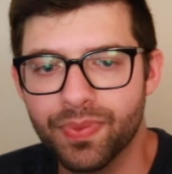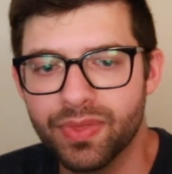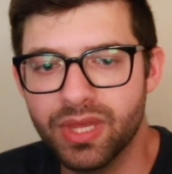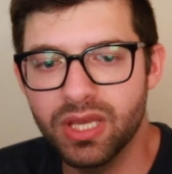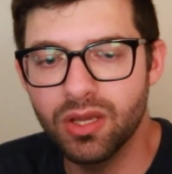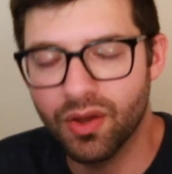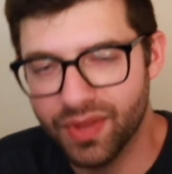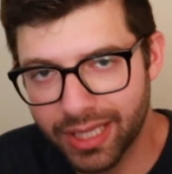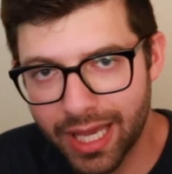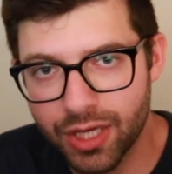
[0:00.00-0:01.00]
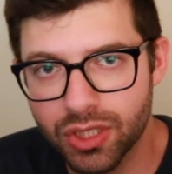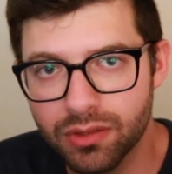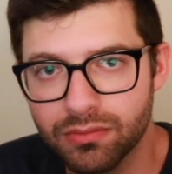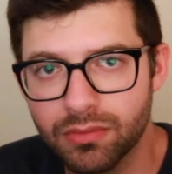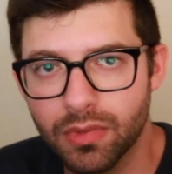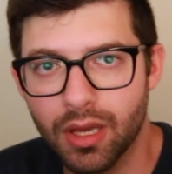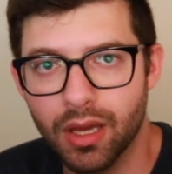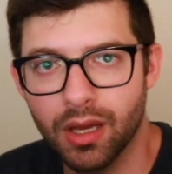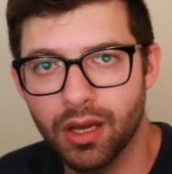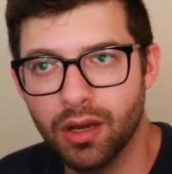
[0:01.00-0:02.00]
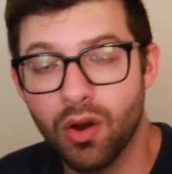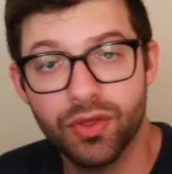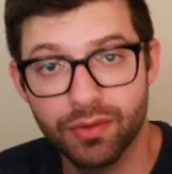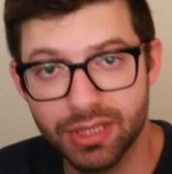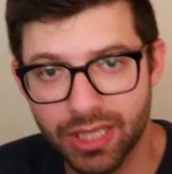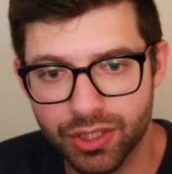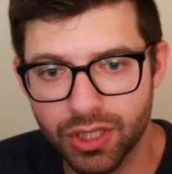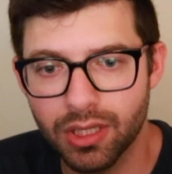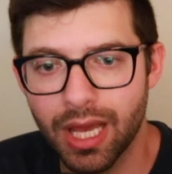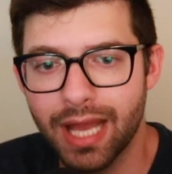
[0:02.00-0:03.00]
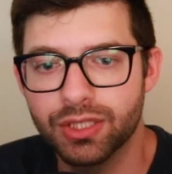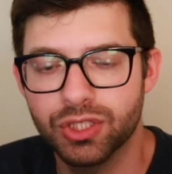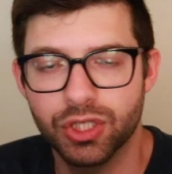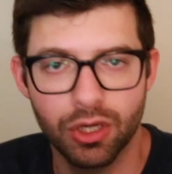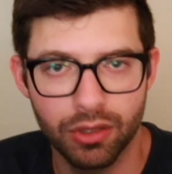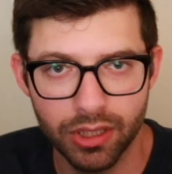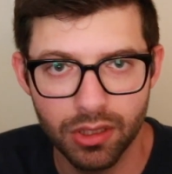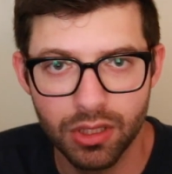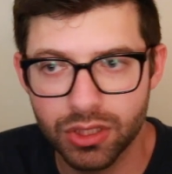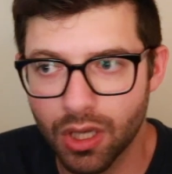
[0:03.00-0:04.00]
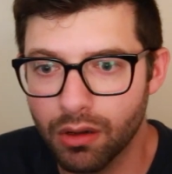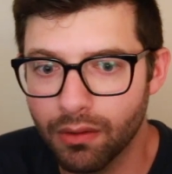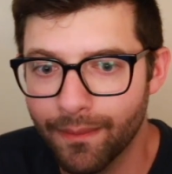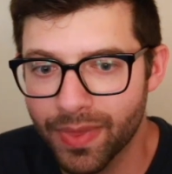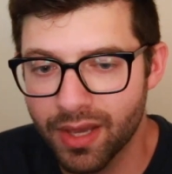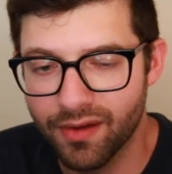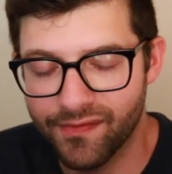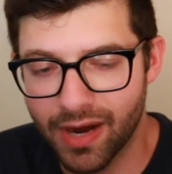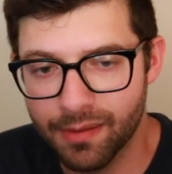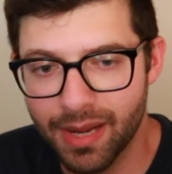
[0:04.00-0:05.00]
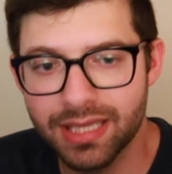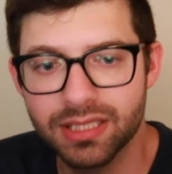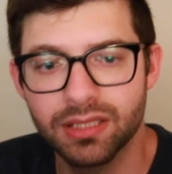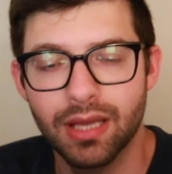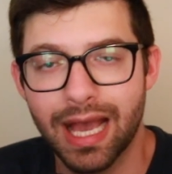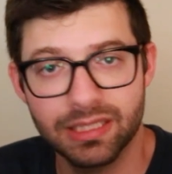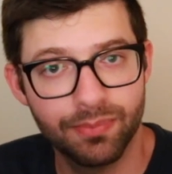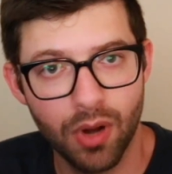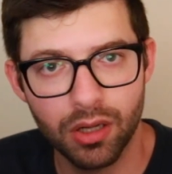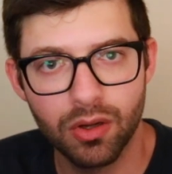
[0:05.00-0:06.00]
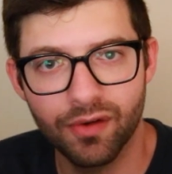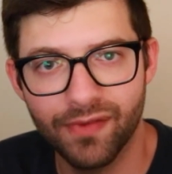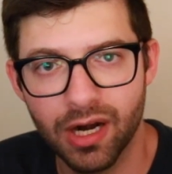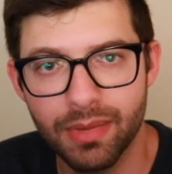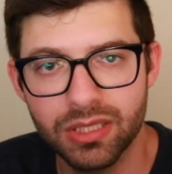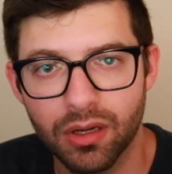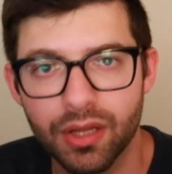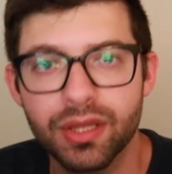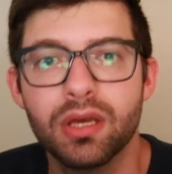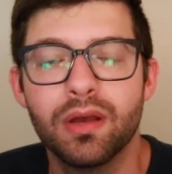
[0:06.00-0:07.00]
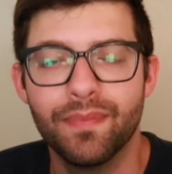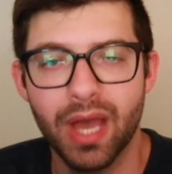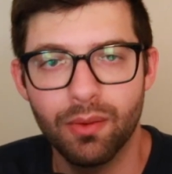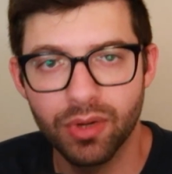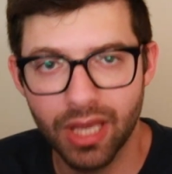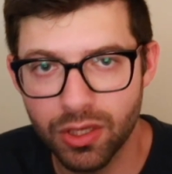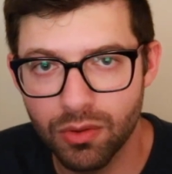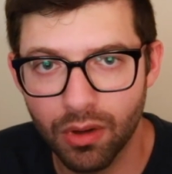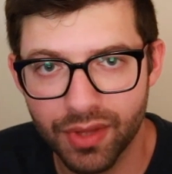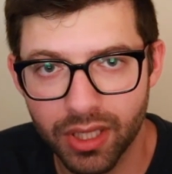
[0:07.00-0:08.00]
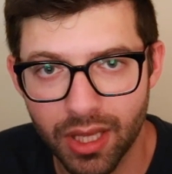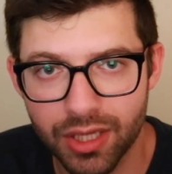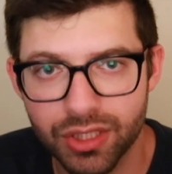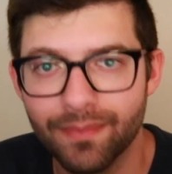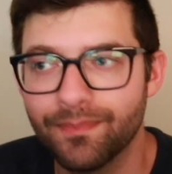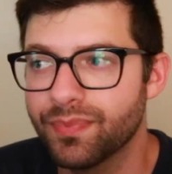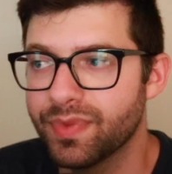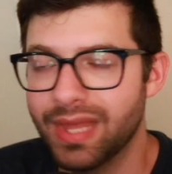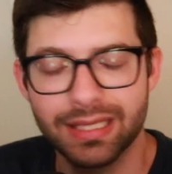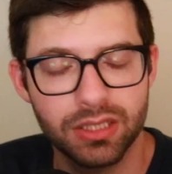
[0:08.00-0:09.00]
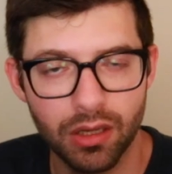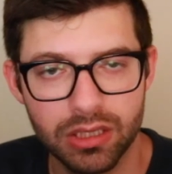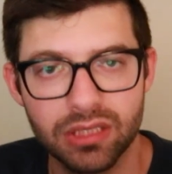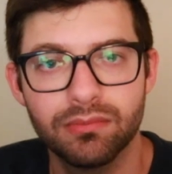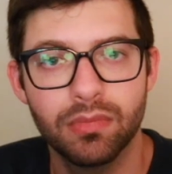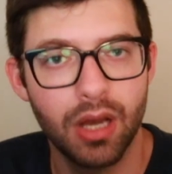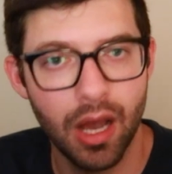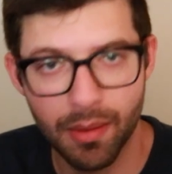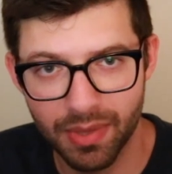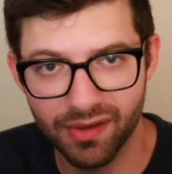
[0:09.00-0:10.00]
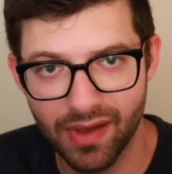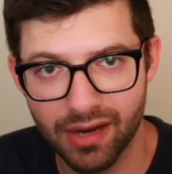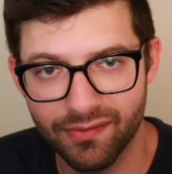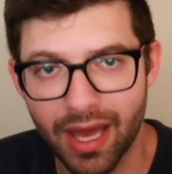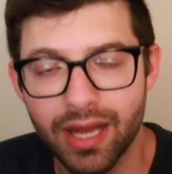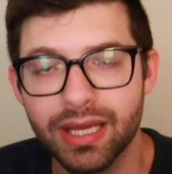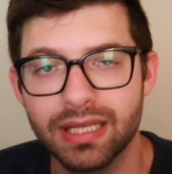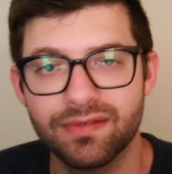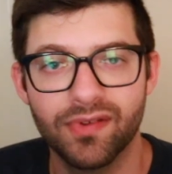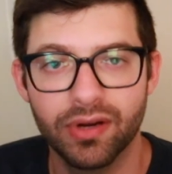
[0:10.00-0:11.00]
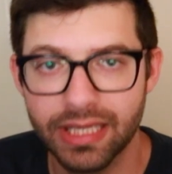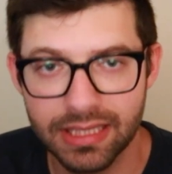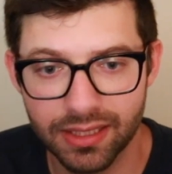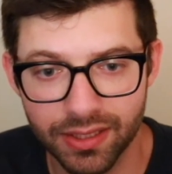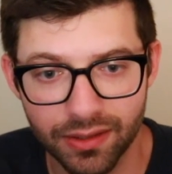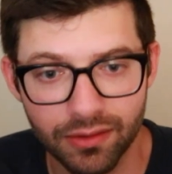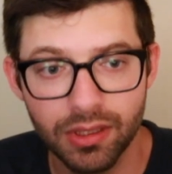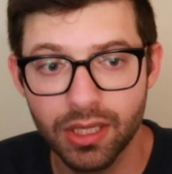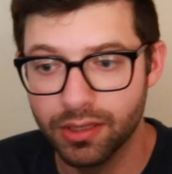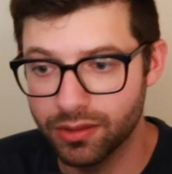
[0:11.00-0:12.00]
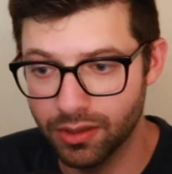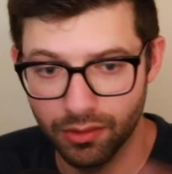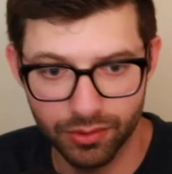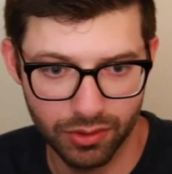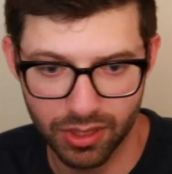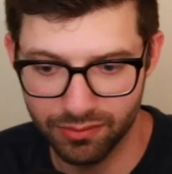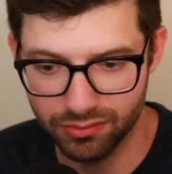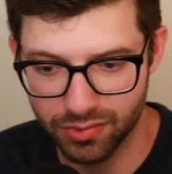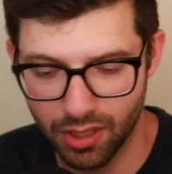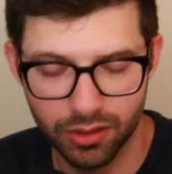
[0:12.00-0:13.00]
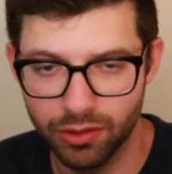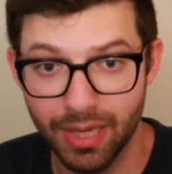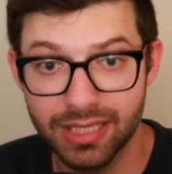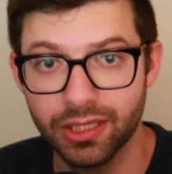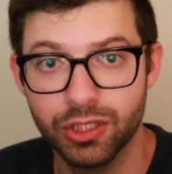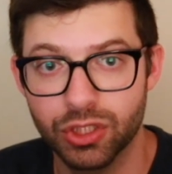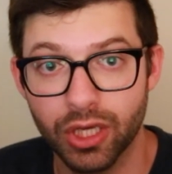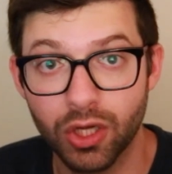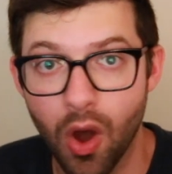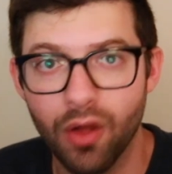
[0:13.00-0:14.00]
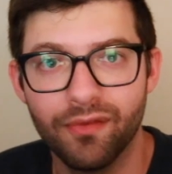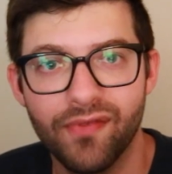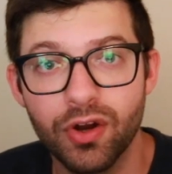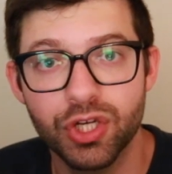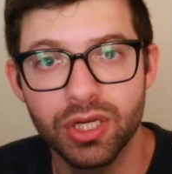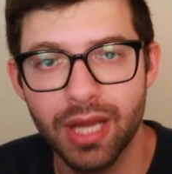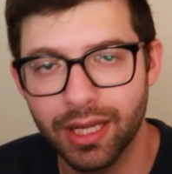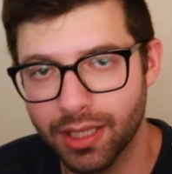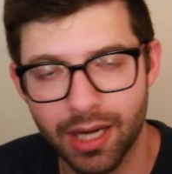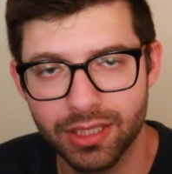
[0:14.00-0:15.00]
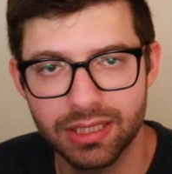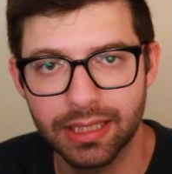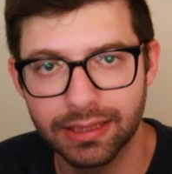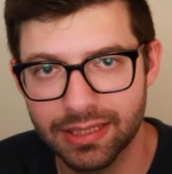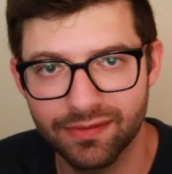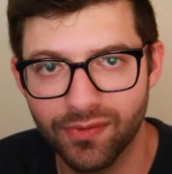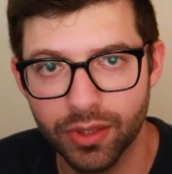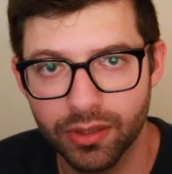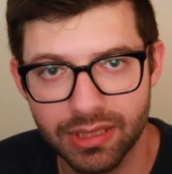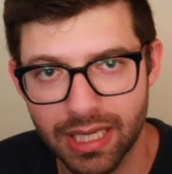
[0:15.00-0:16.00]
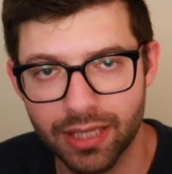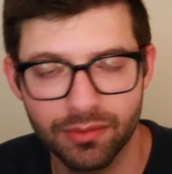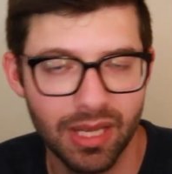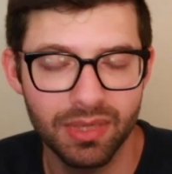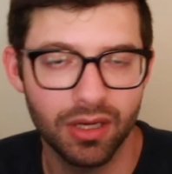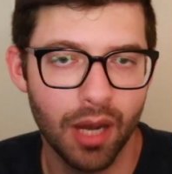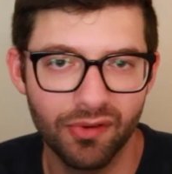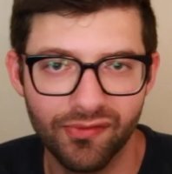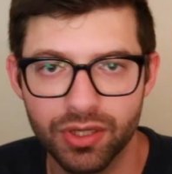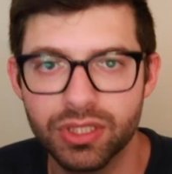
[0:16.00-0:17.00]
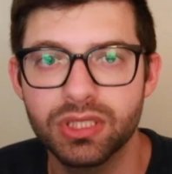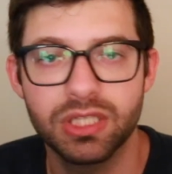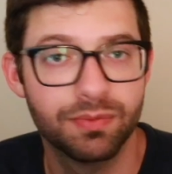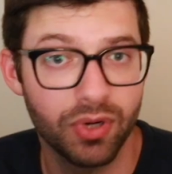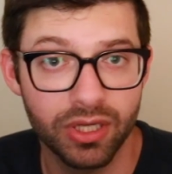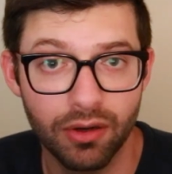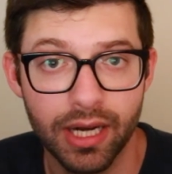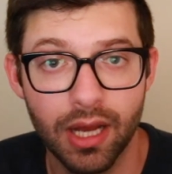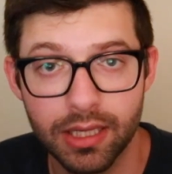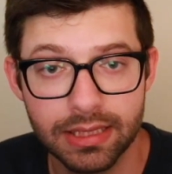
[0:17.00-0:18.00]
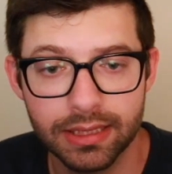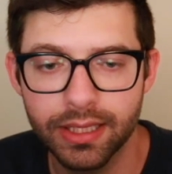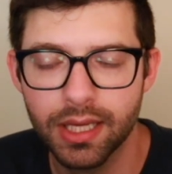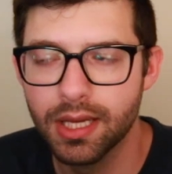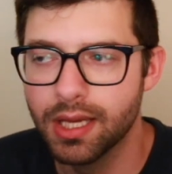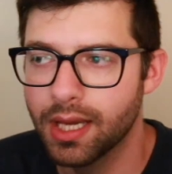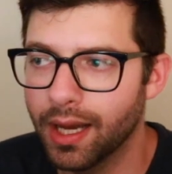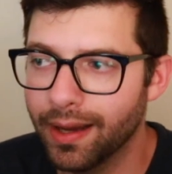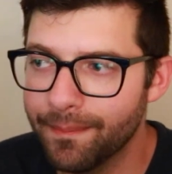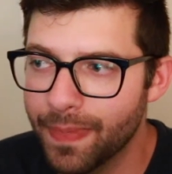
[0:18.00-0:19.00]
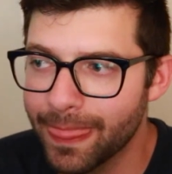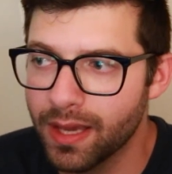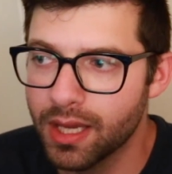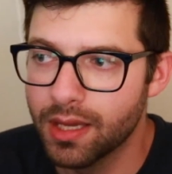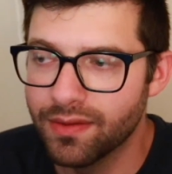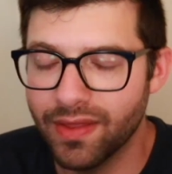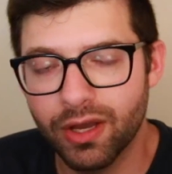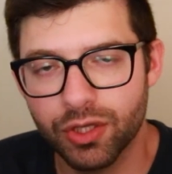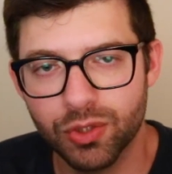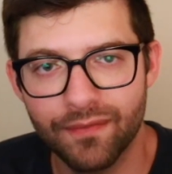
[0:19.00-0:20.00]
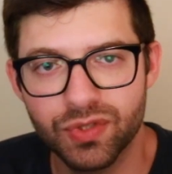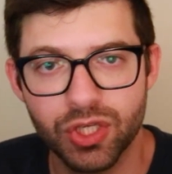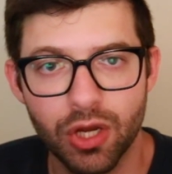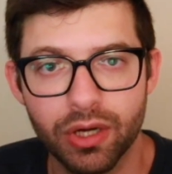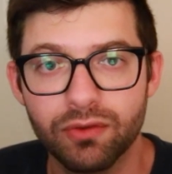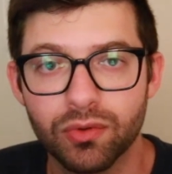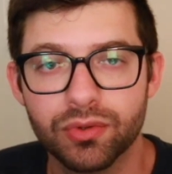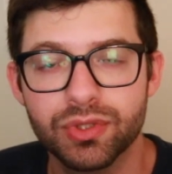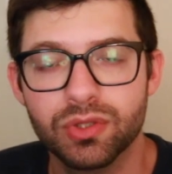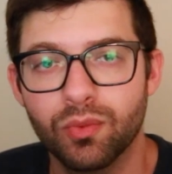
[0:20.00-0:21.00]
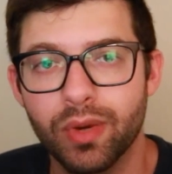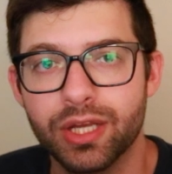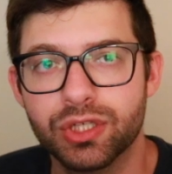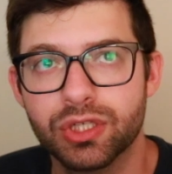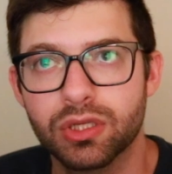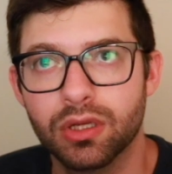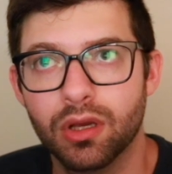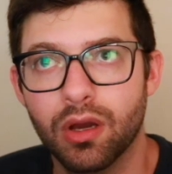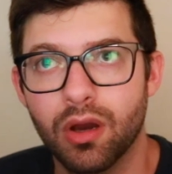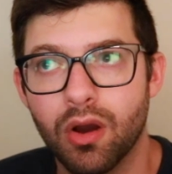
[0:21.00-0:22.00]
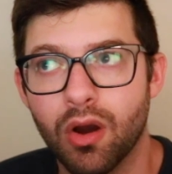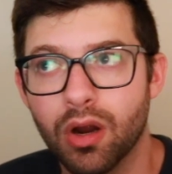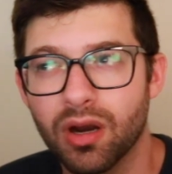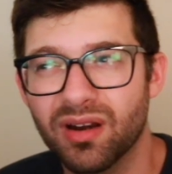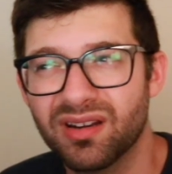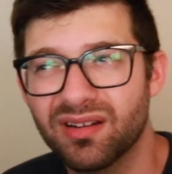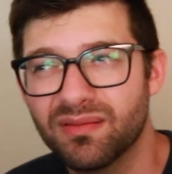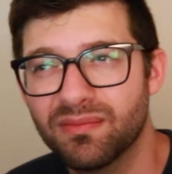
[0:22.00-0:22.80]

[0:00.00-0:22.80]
the authentication, authorization, and security. So Firebase has a product called Firebase Auth that will get you authentication. That's awesome. I'm a big fan of that. It's very easy to do. You can, you basically just call a function and it kind of just does it for you. It's actually maybe a couple functions. It's pretty great, honestly. Then they also have security rules, which are